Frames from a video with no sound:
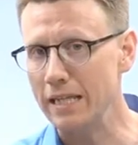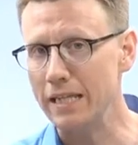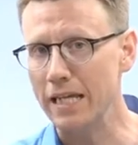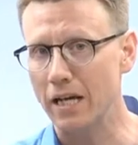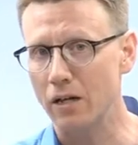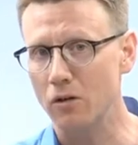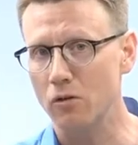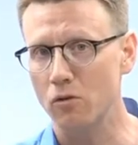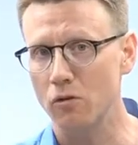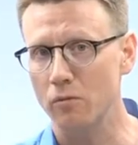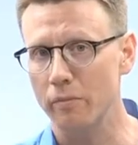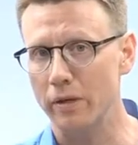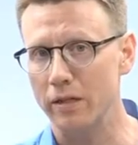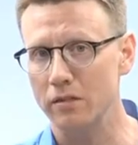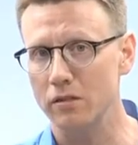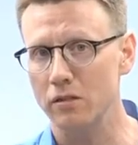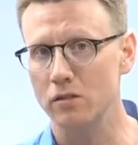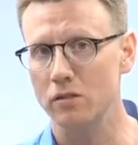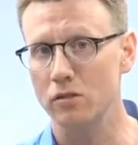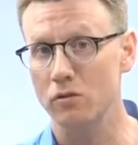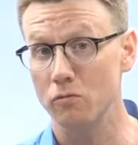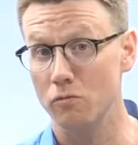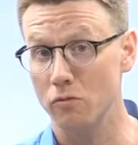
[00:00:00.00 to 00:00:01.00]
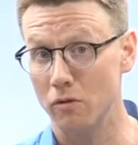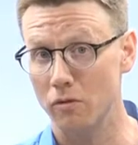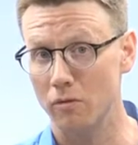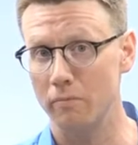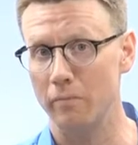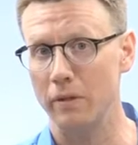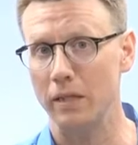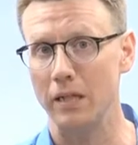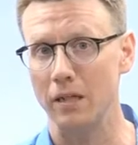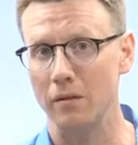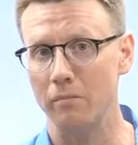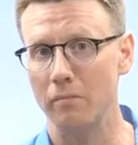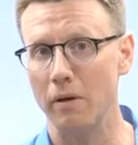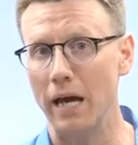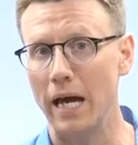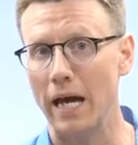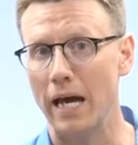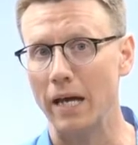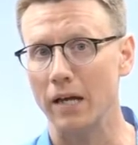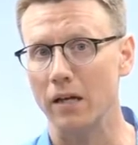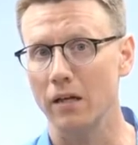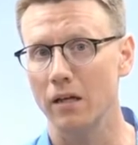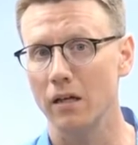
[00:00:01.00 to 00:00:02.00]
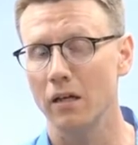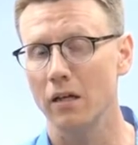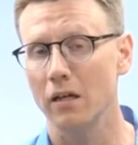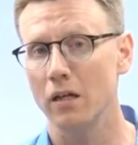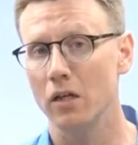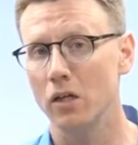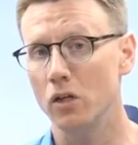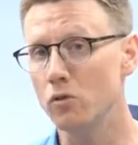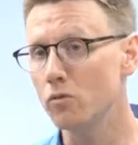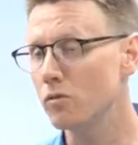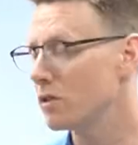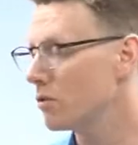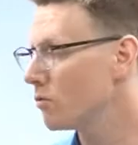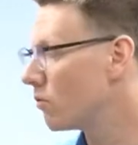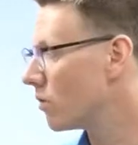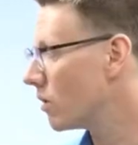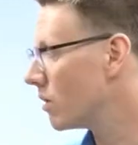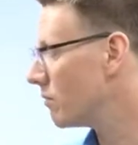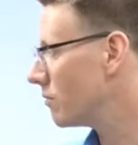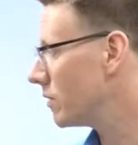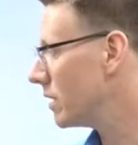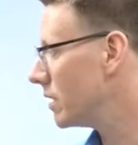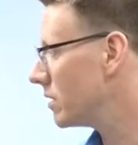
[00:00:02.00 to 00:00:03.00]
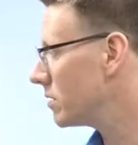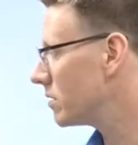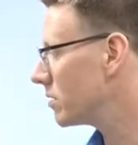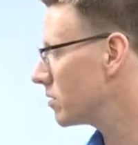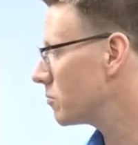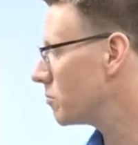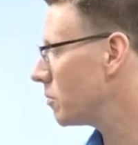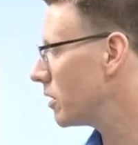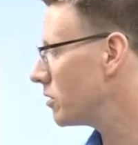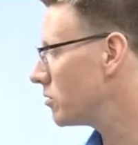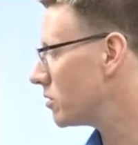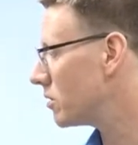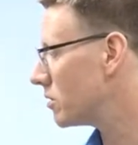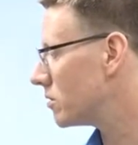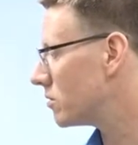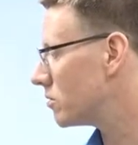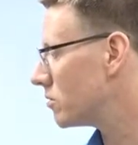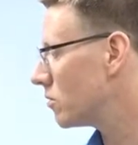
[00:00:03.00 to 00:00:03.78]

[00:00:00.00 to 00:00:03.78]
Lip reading: that core message and you would repeat it back using one of these expressions.